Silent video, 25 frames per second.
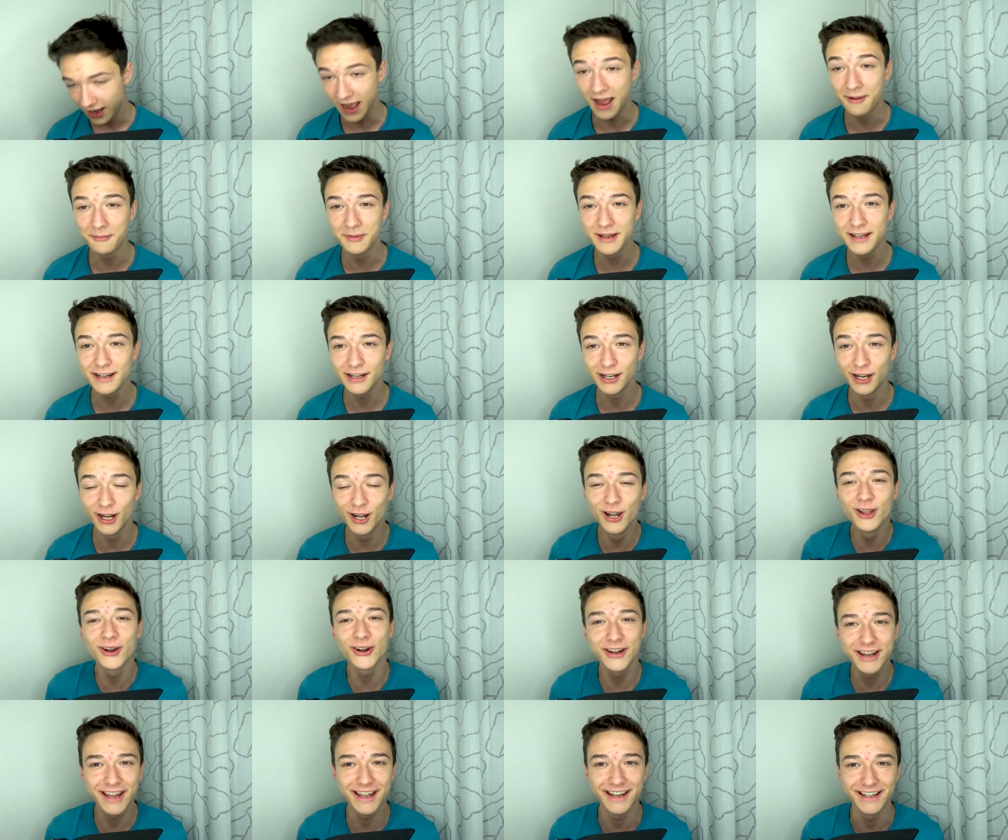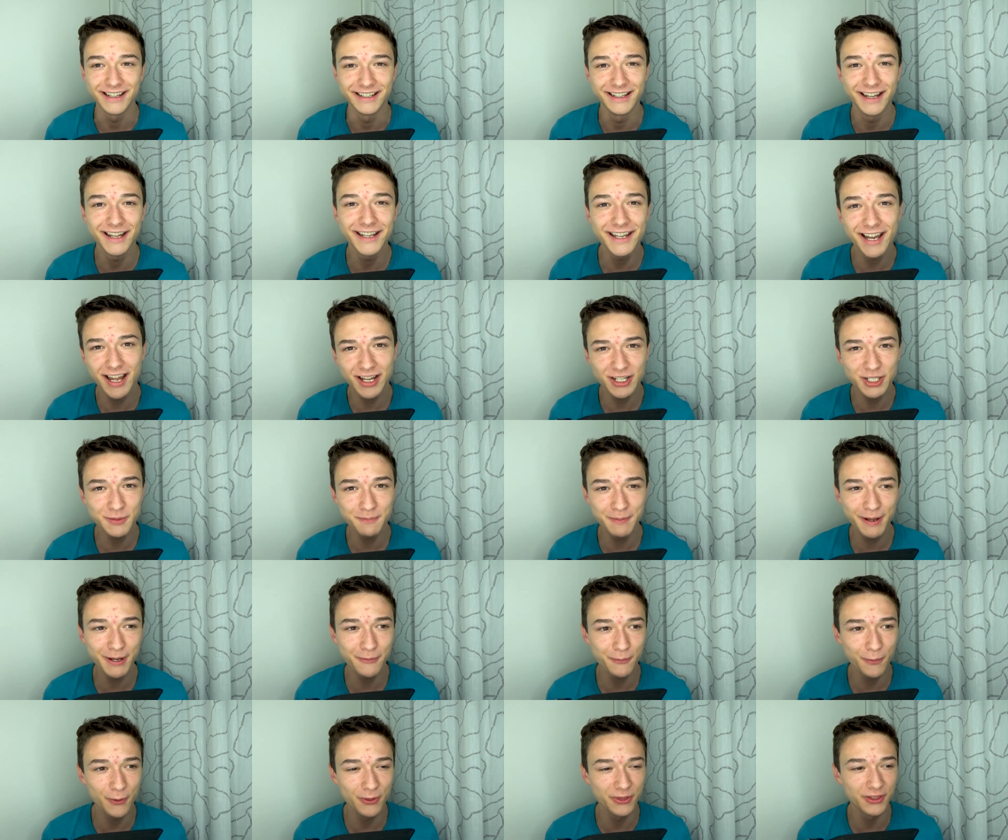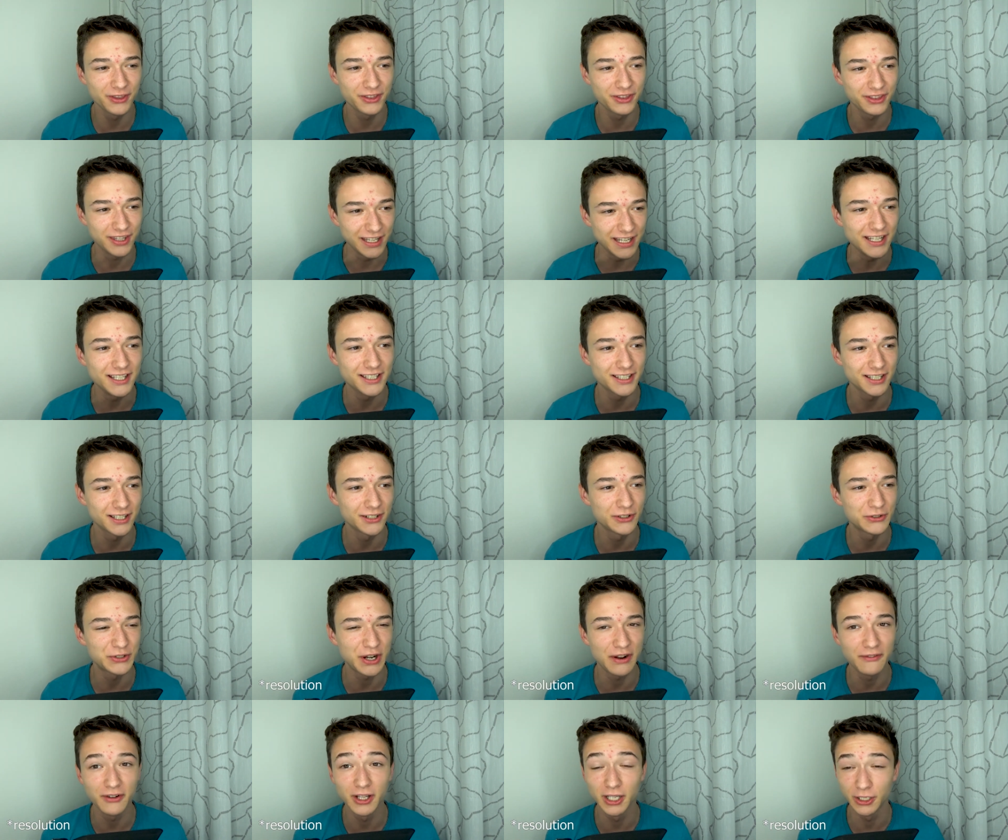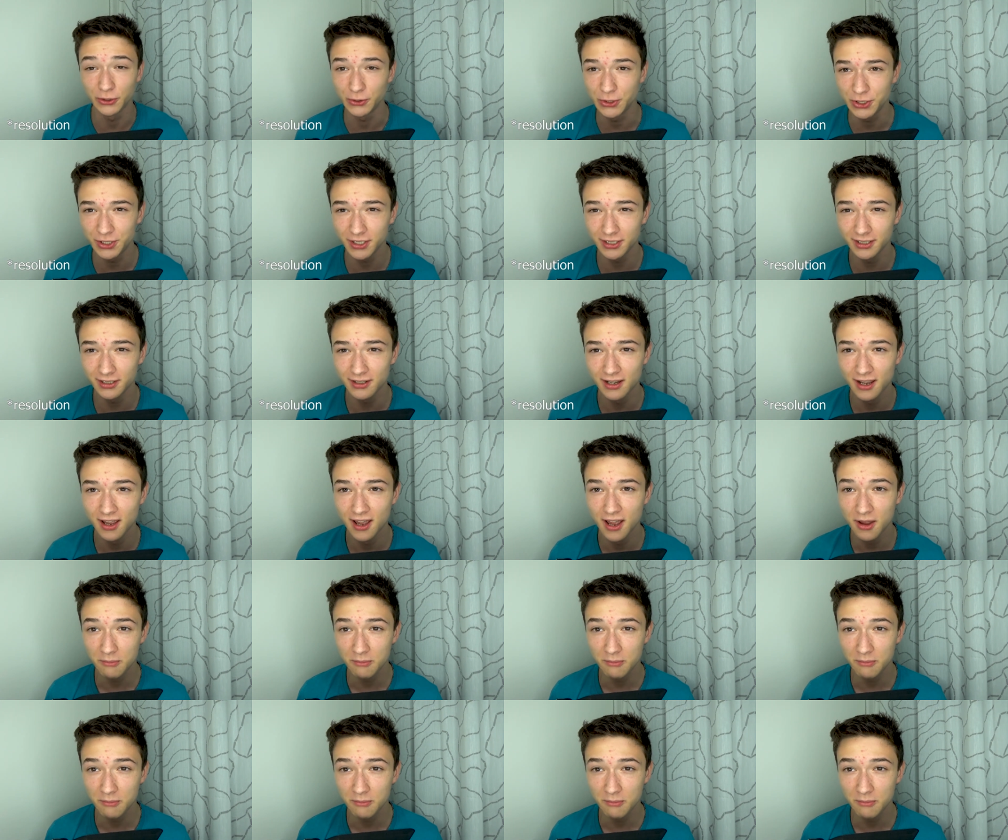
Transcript: I mean, look at it, a touchpad with a decent revolution